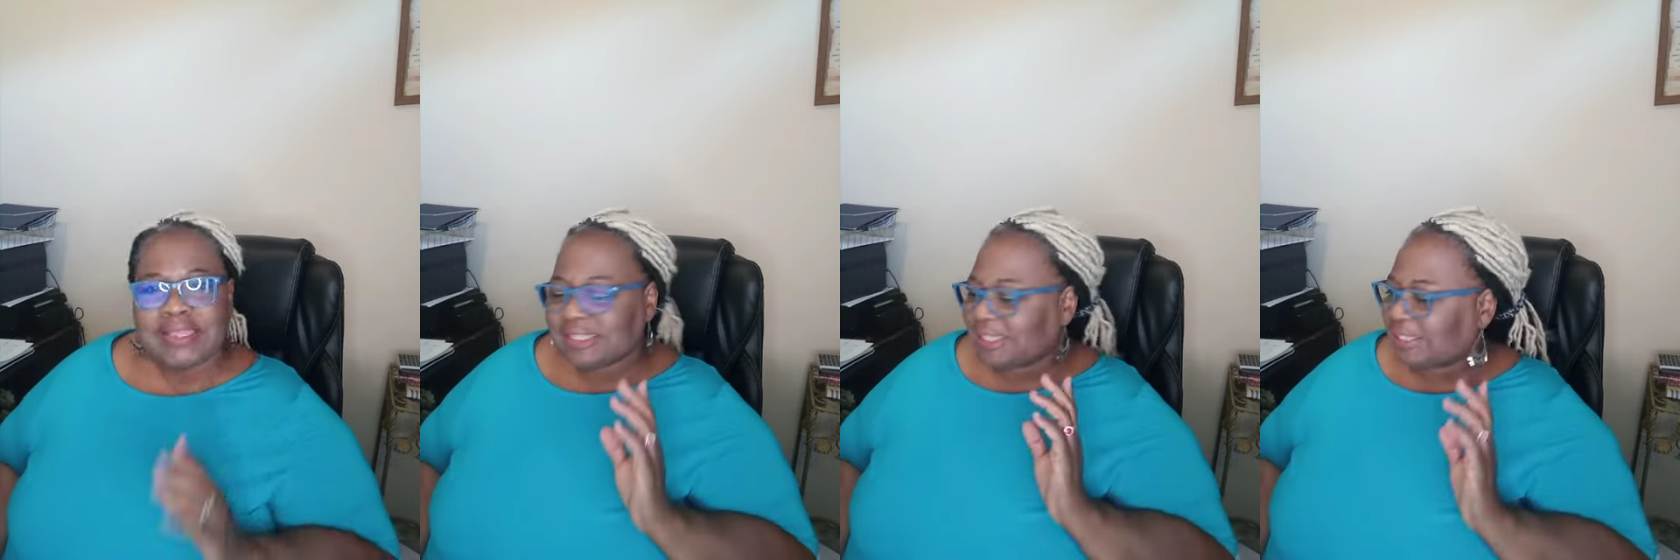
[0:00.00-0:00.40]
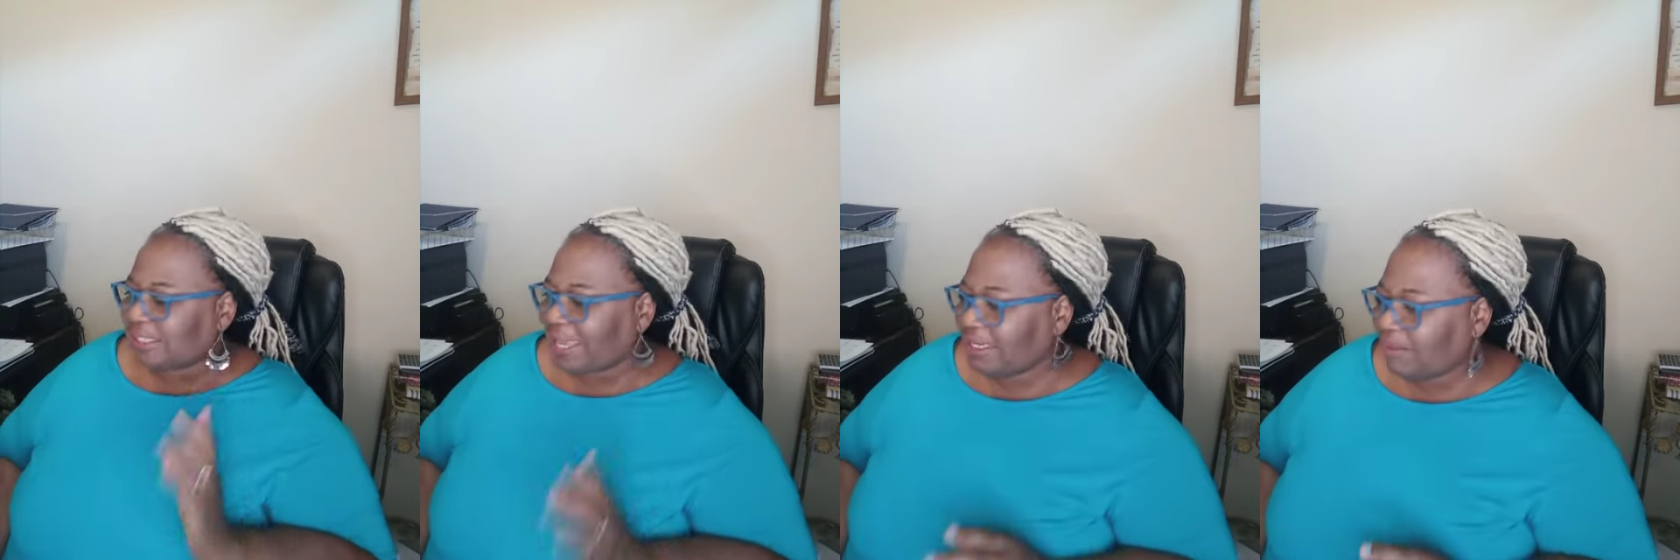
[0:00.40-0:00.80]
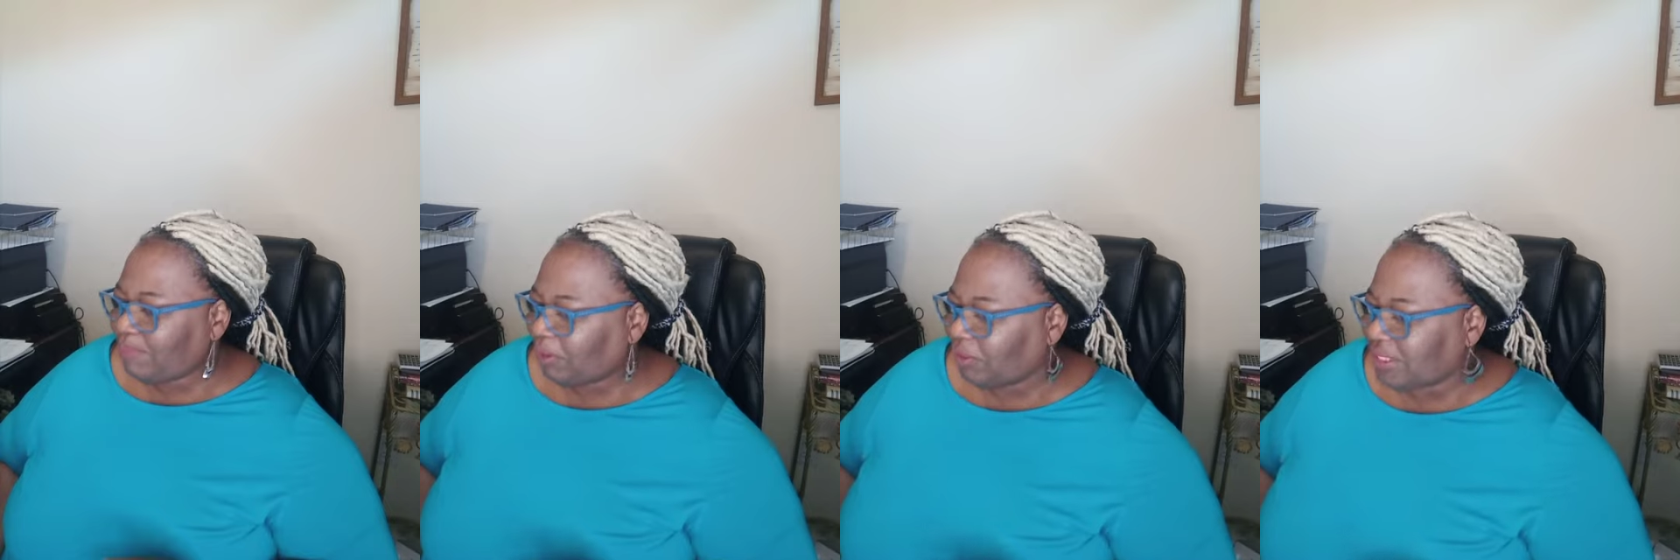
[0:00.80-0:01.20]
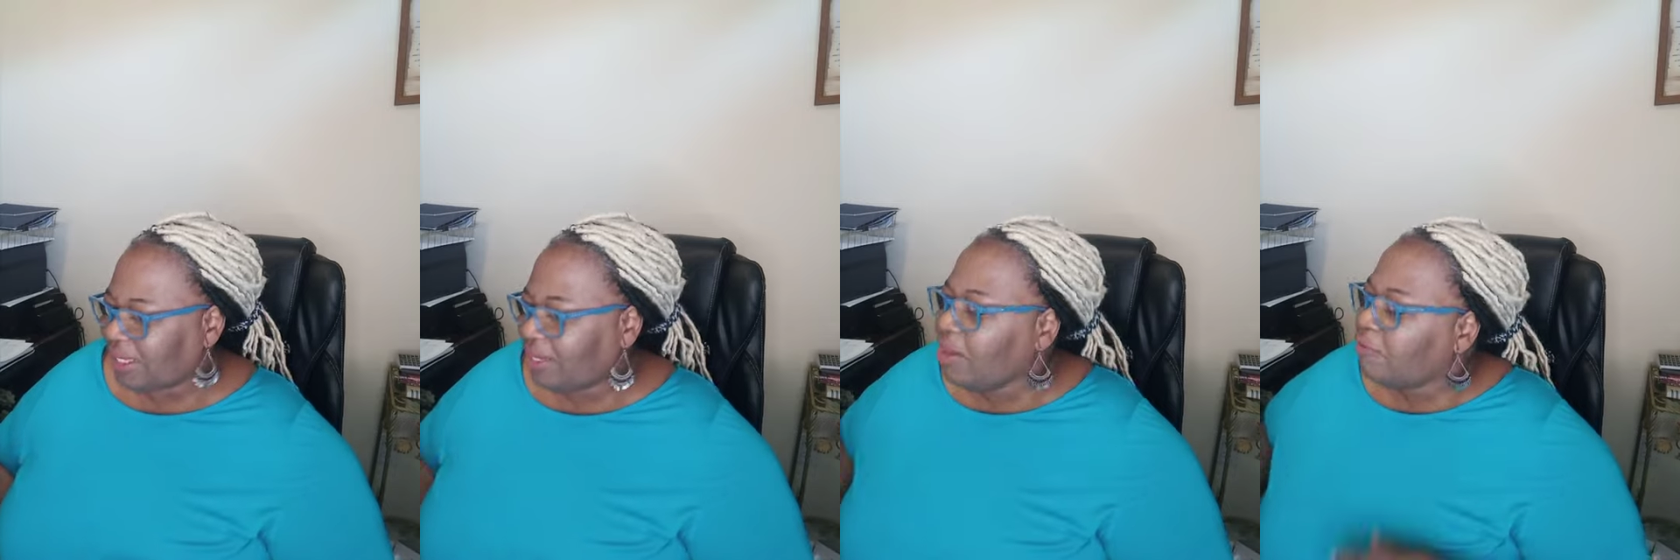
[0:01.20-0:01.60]

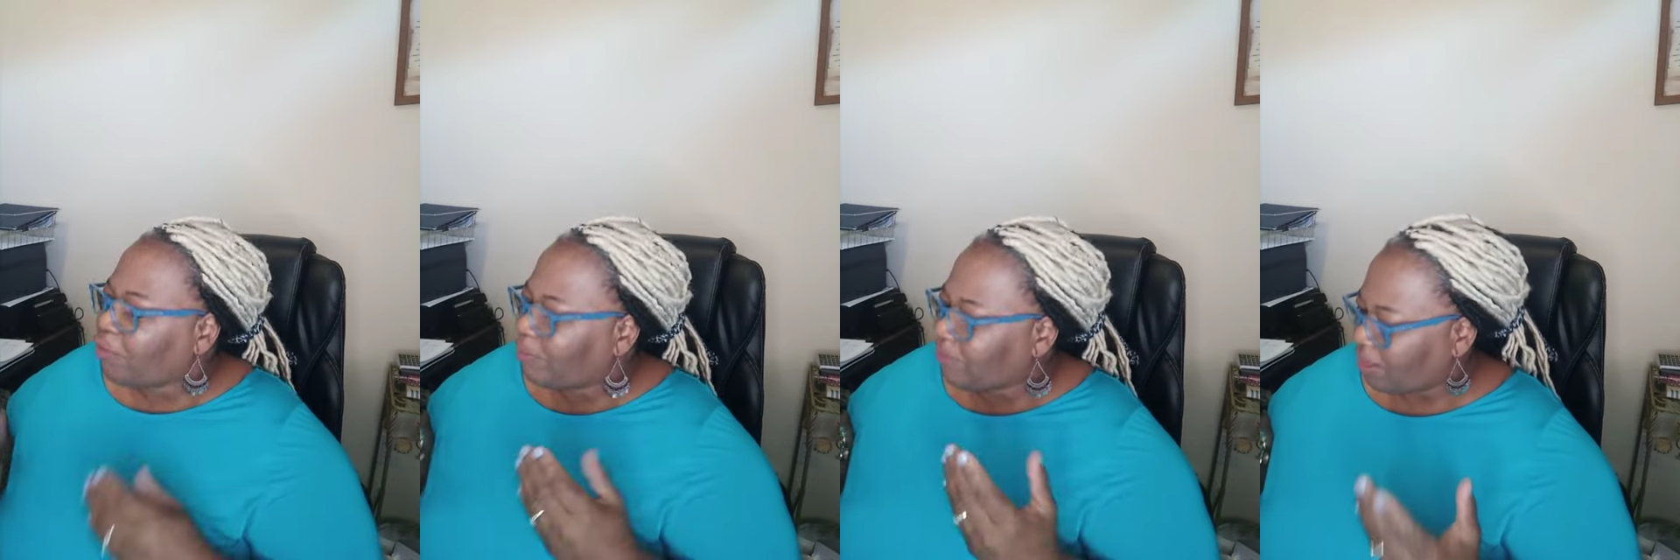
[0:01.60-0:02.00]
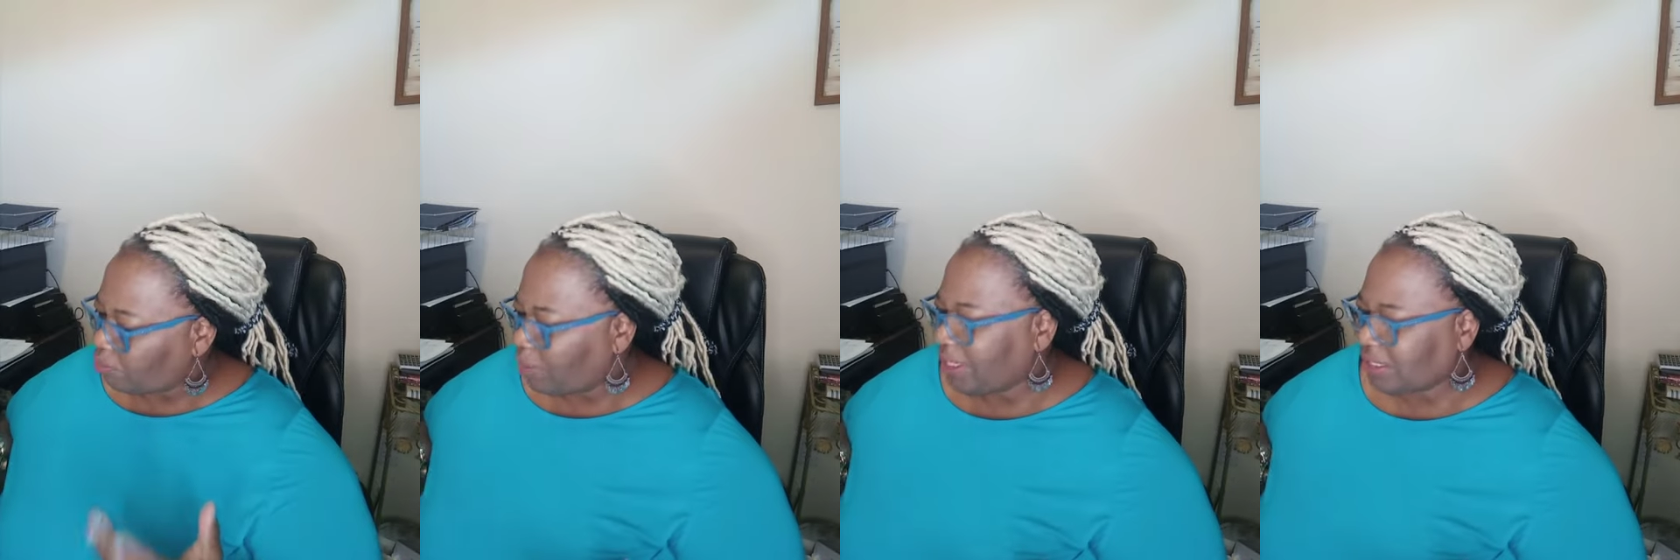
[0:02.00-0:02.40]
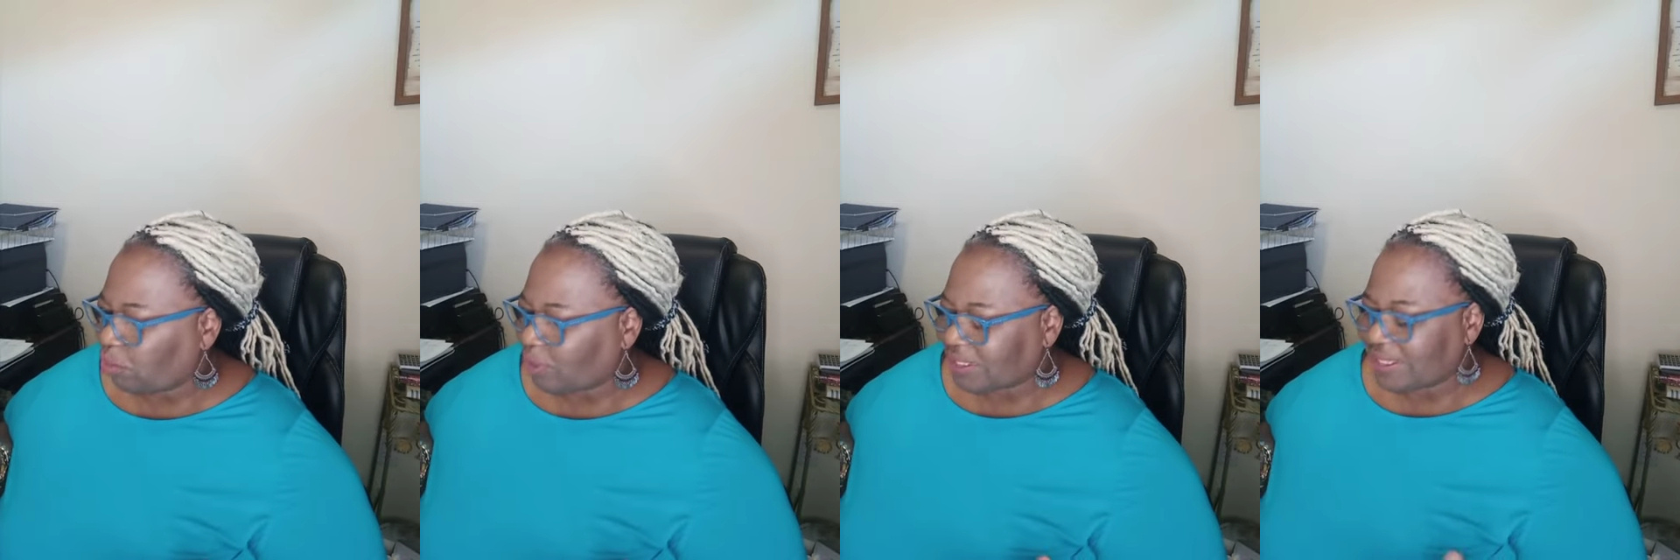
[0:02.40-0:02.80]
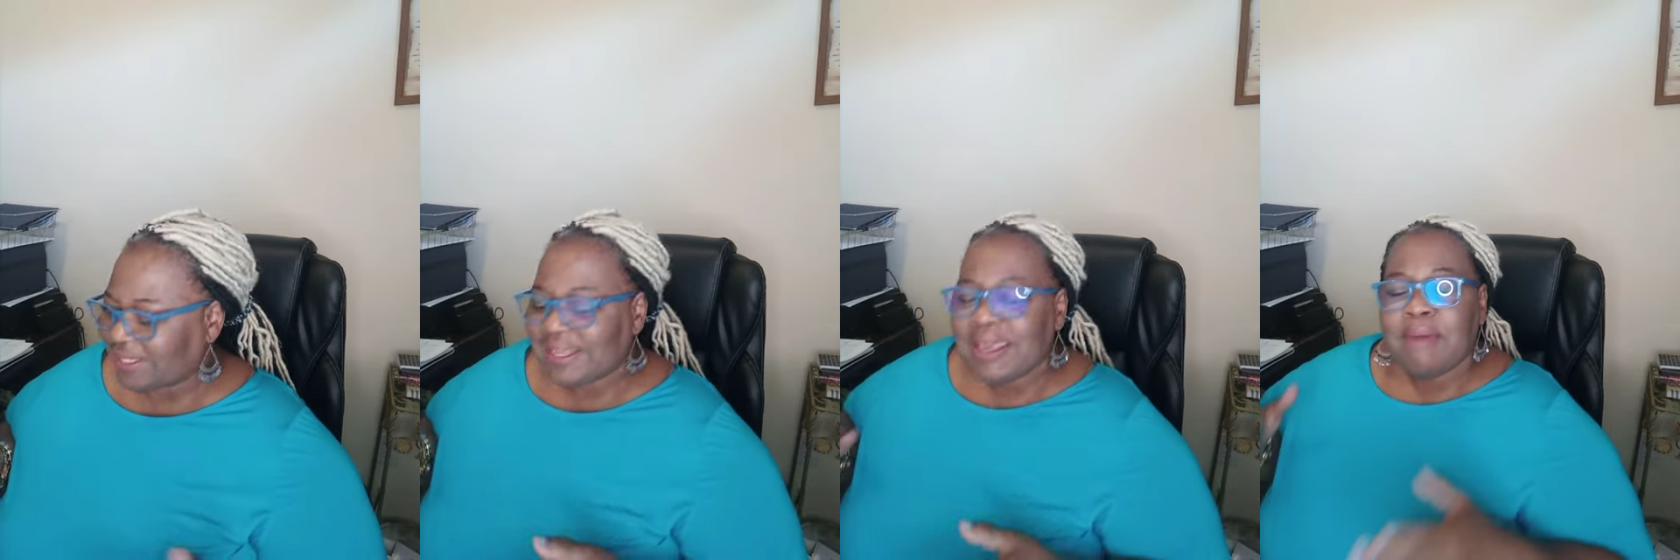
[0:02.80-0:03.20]
sustainability from their resources